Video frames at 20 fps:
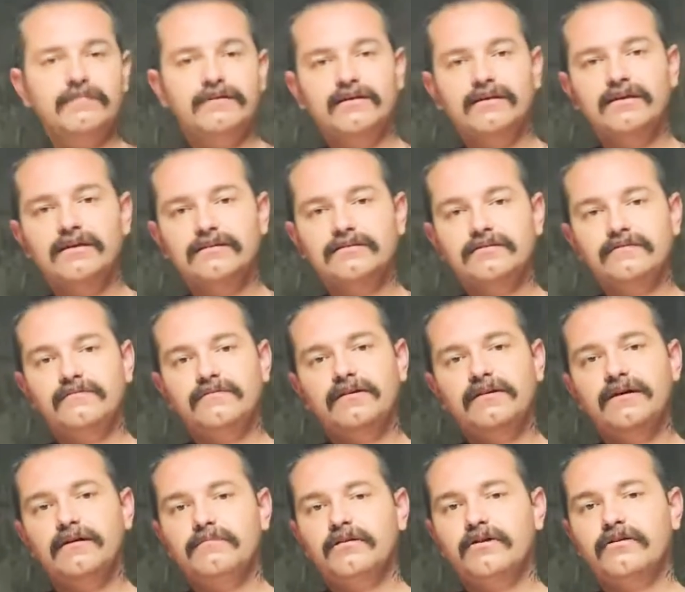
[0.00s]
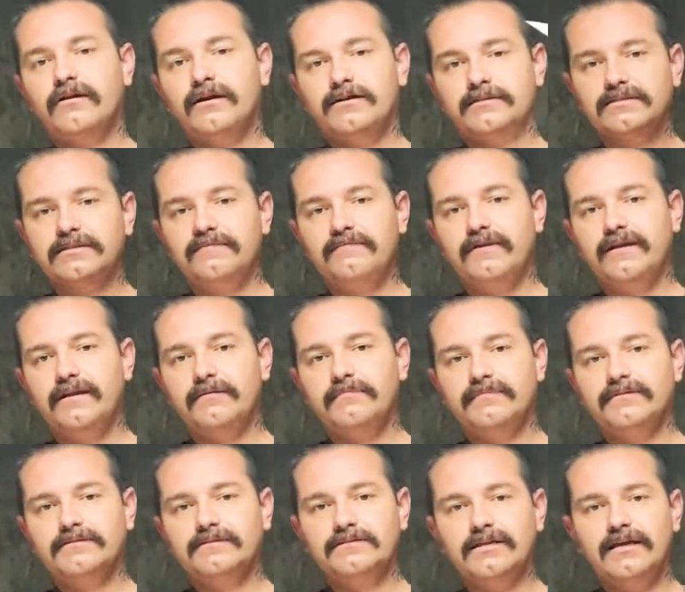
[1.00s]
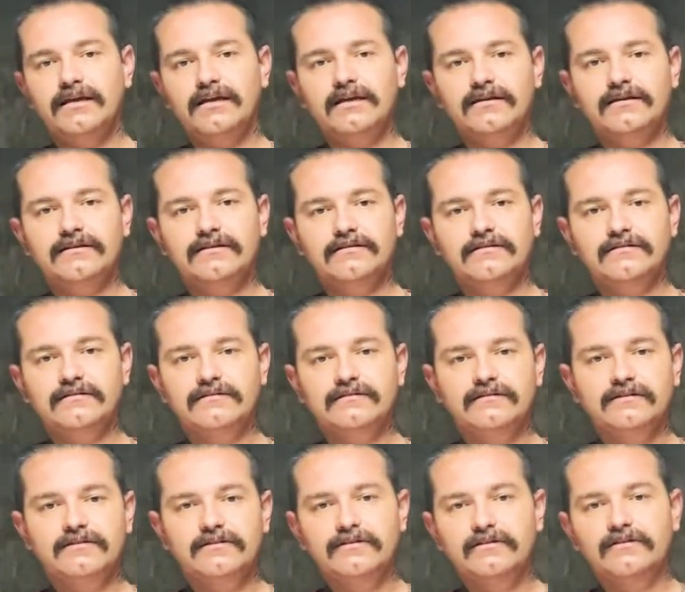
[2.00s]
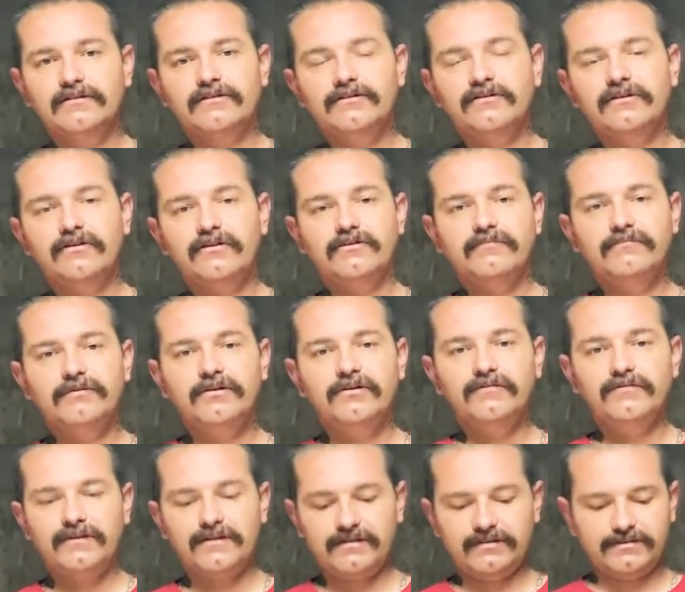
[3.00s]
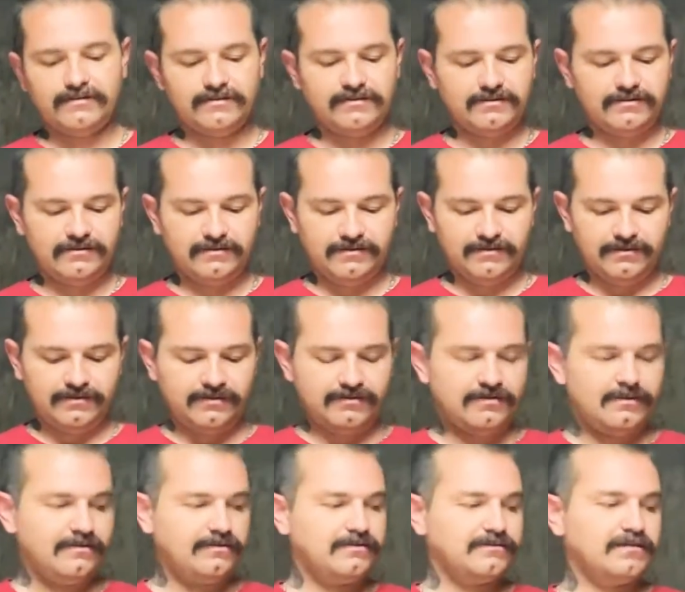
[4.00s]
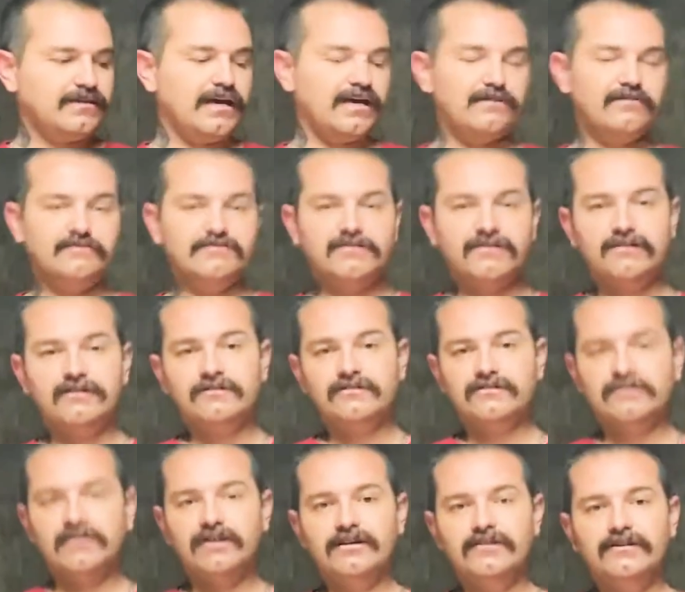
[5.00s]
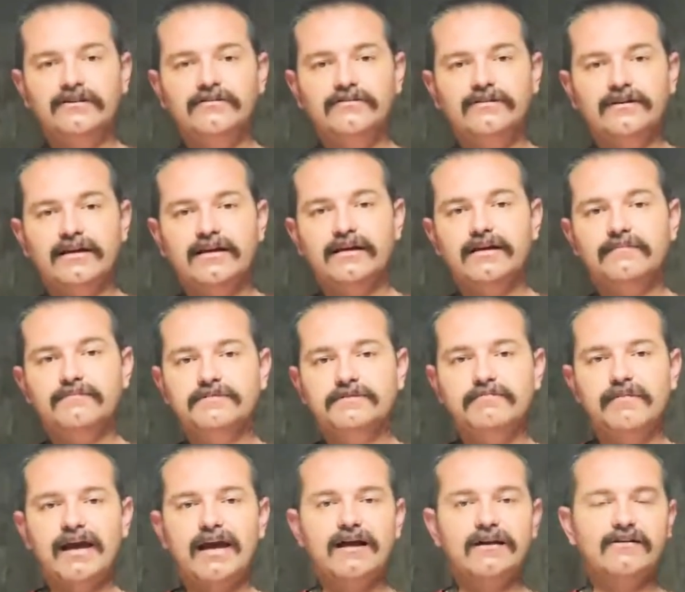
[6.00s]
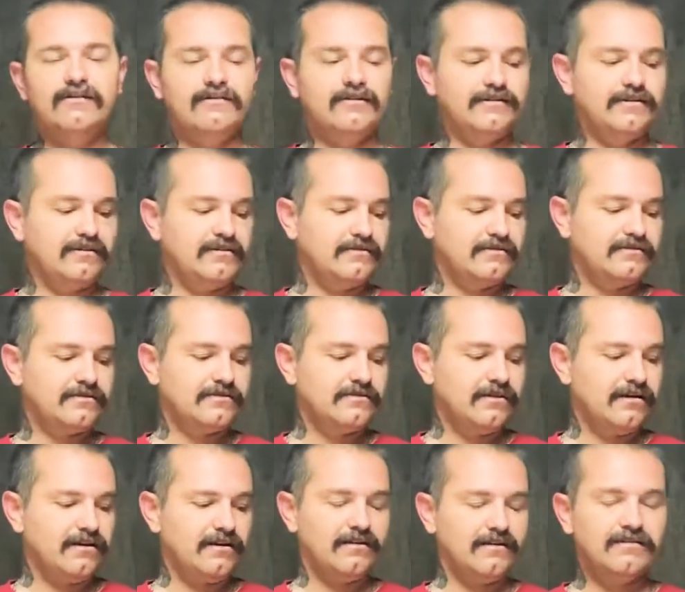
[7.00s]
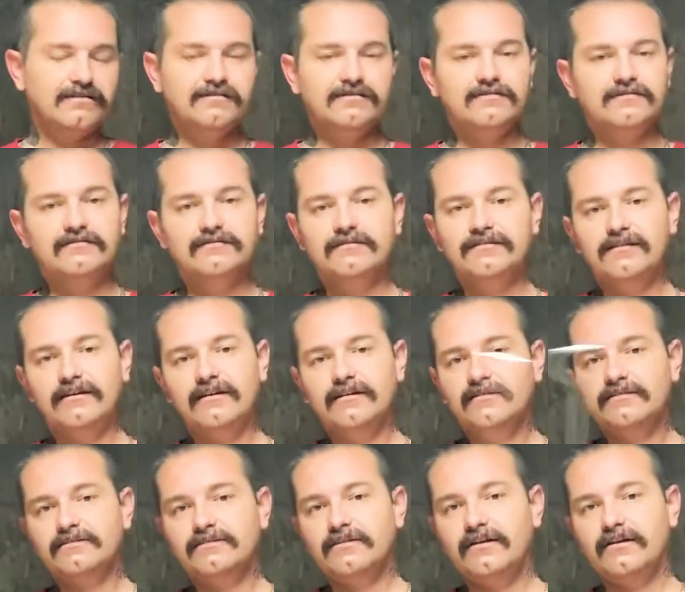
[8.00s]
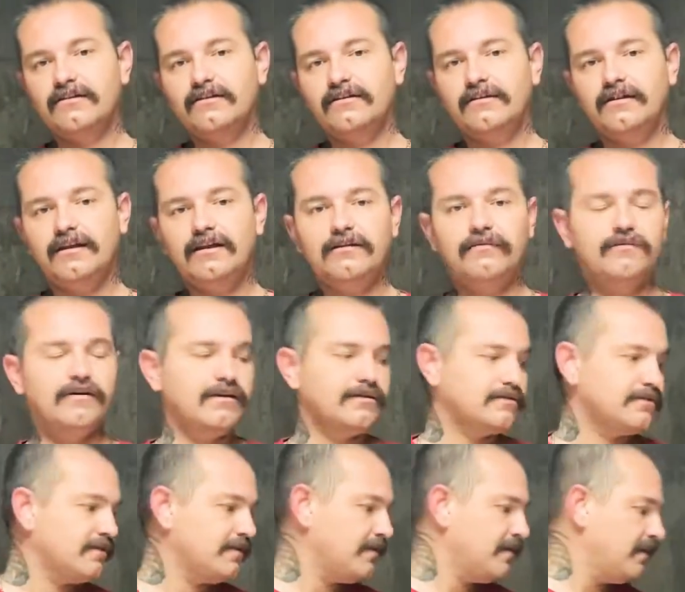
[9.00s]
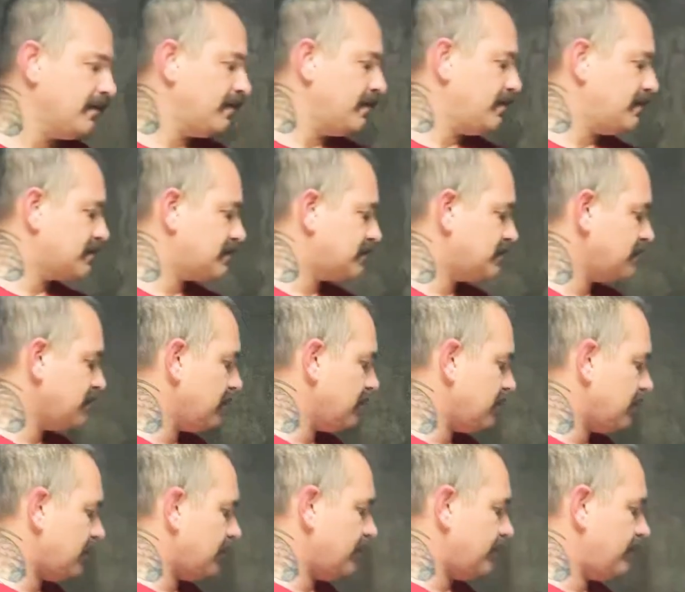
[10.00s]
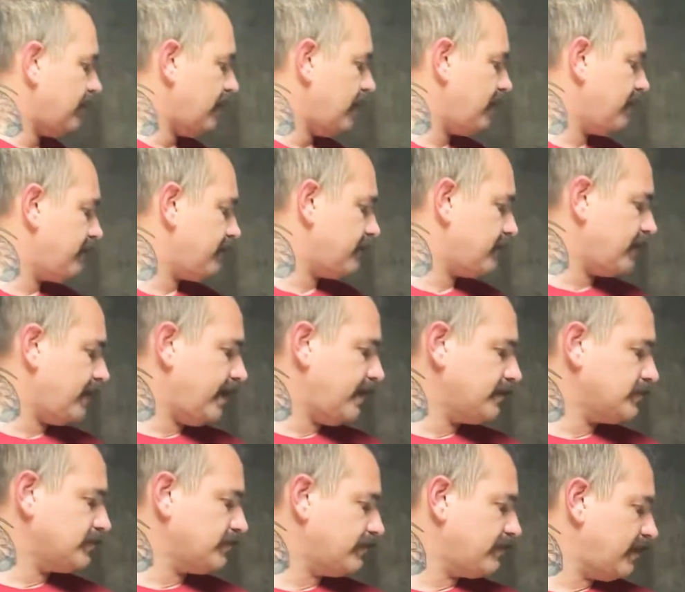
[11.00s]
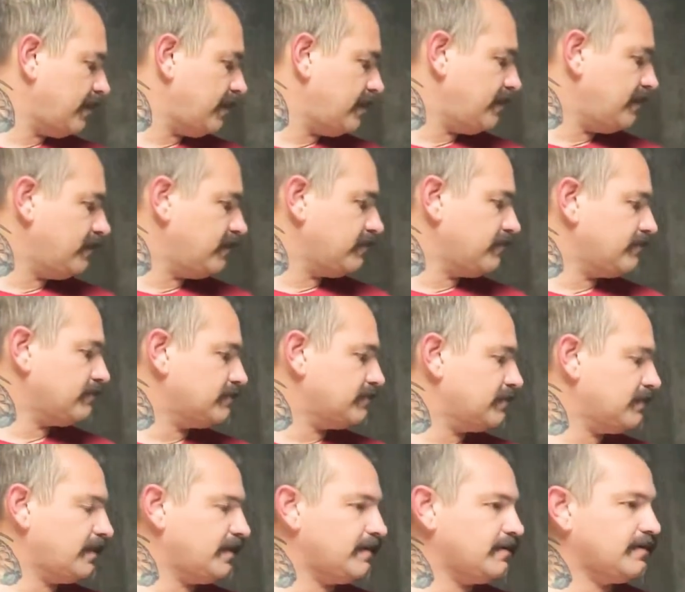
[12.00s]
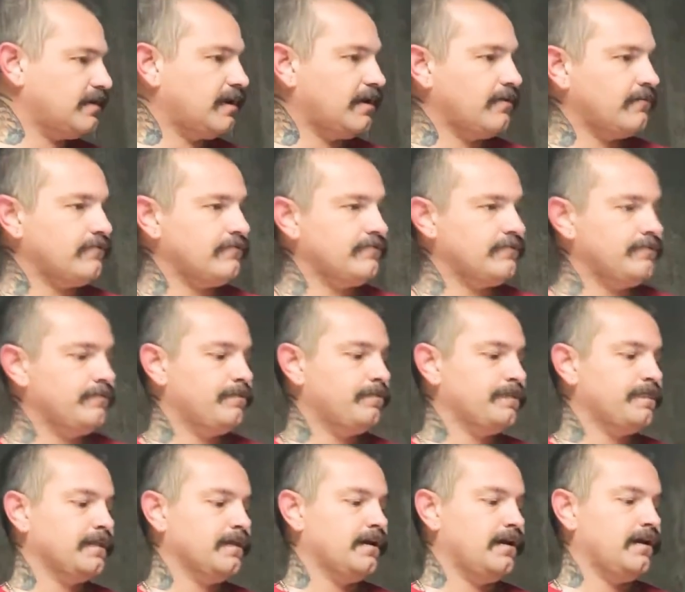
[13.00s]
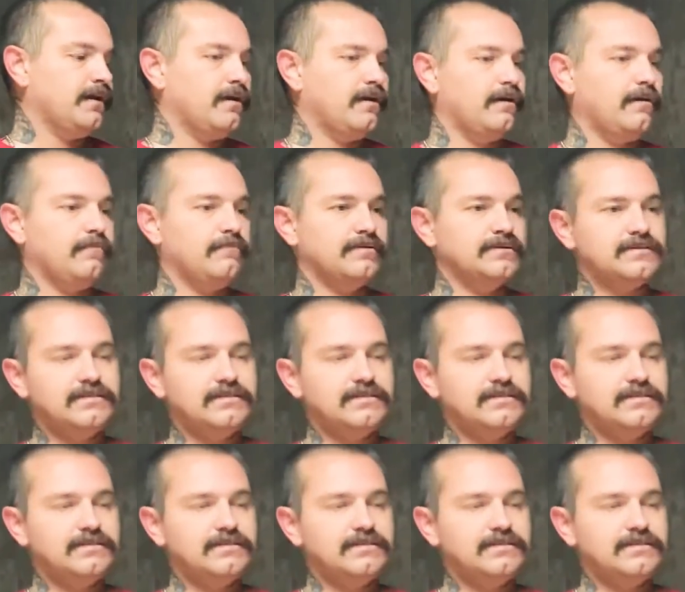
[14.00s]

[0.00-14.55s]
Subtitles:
because if you come across a venomous snake and go to move it, this handle turns on you and it comes back on you. It's not good. Anyways, it's still all right for Asia right here, laying down. But